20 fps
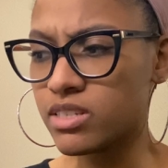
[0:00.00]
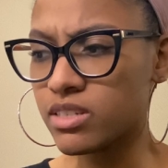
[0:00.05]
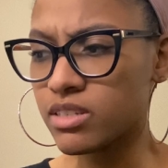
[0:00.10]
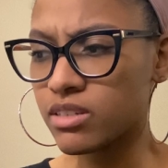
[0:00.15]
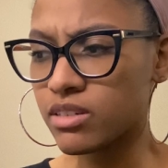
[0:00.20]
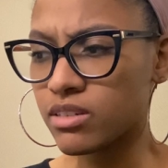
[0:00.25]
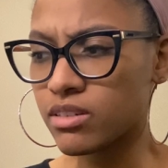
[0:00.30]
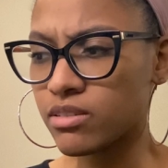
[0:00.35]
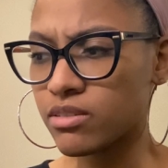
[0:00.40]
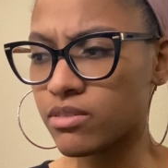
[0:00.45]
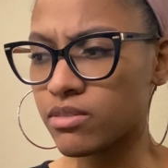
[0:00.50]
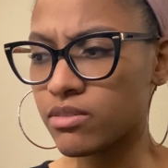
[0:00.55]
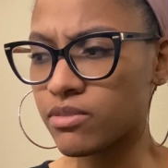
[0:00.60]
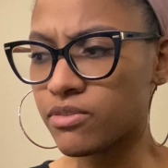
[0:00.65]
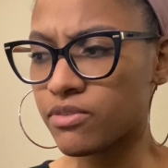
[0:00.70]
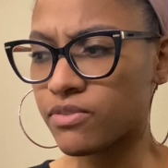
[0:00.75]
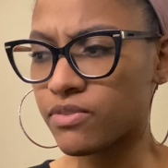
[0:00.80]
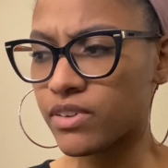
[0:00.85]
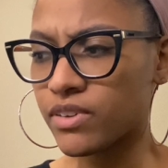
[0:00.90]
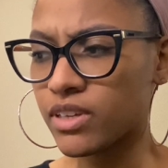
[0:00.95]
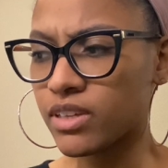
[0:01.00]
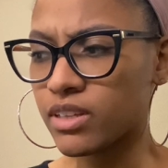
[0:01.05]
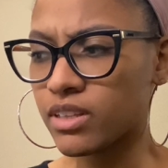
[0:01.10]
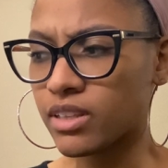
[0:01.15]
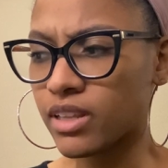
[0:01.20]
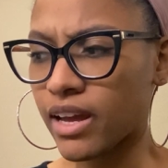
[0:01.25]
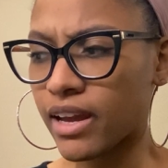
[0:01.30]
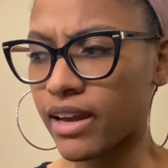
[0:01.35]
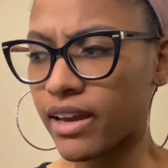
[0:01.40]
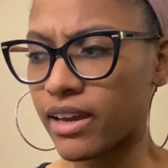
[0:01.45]
to feel
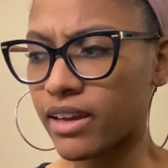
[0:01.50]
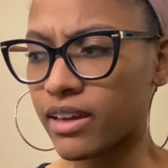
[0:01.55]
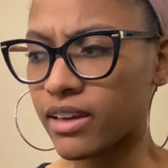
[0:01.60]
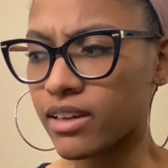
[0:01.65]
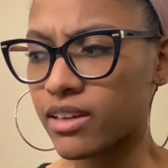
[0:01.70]
like